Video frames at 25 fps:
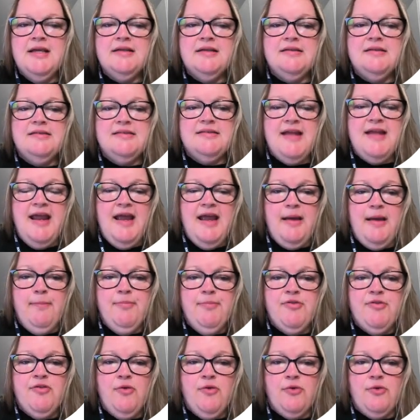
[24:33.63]

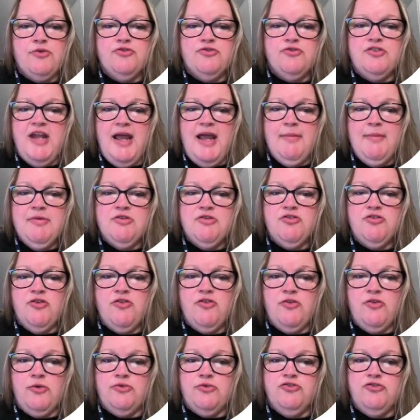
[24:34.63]
DAMPs, or
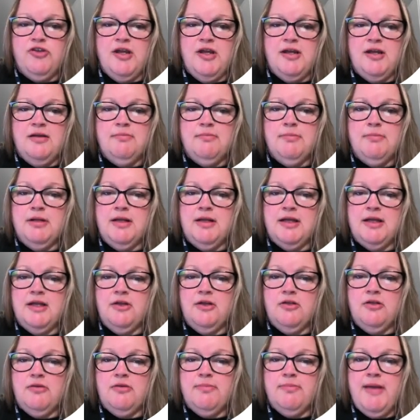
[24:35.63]
damage-associated
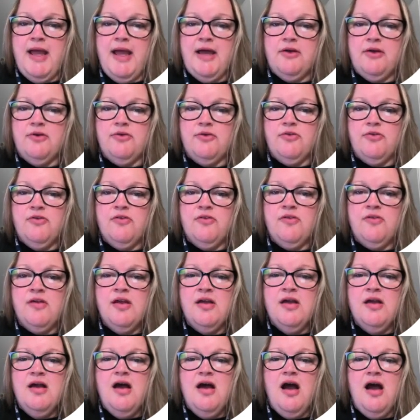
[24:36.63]
molecular patterns,
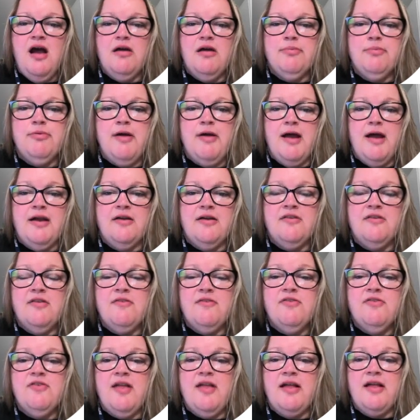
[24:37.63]
are products
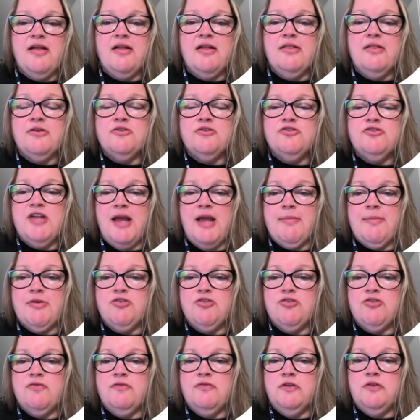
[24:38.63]
of cellular
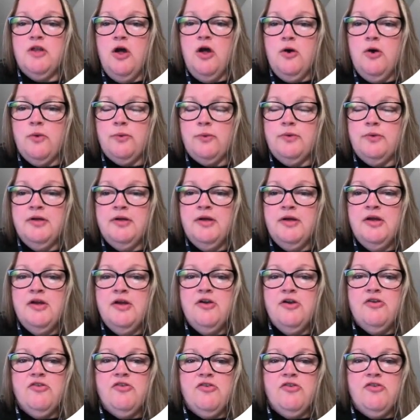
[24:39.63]
damage alone.
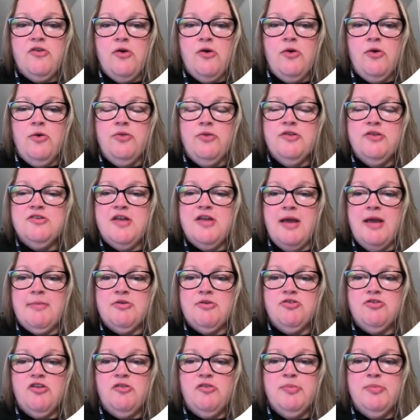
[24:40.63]
So the
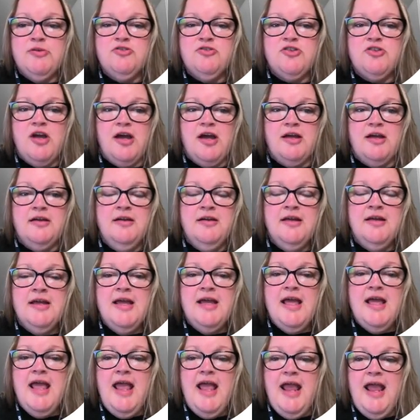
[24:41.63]
damage has been done
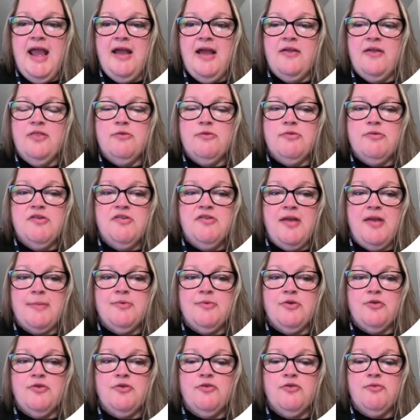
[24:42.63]
and the
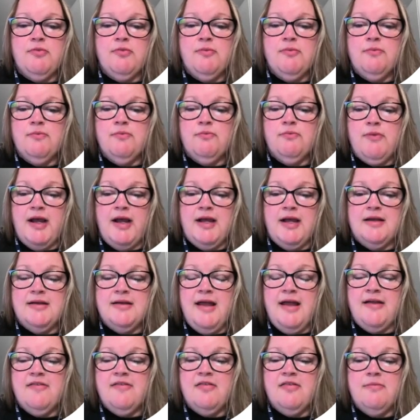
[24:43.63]
receptors
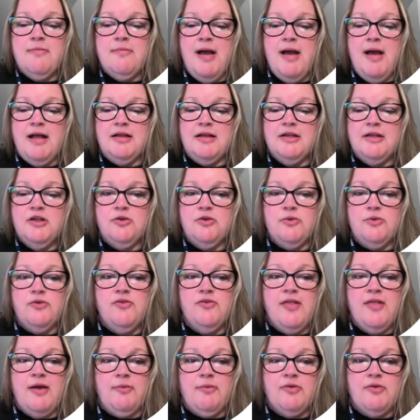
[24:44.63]
recognize the
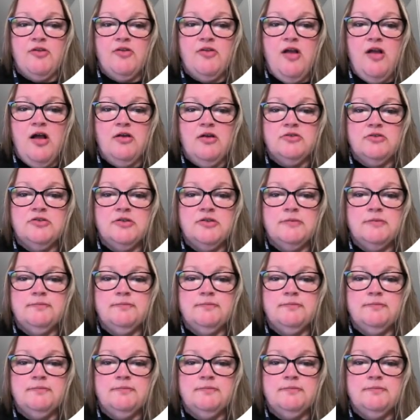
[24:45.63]
molecules that result.